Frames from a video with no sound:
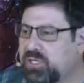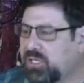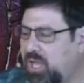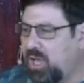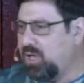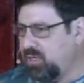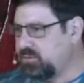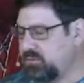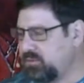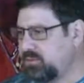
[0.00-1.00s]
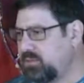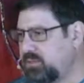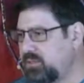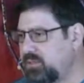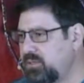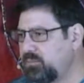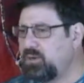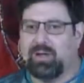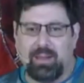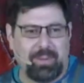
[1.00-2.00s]
the law. But,
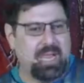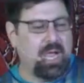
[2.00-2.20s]
Rabbi,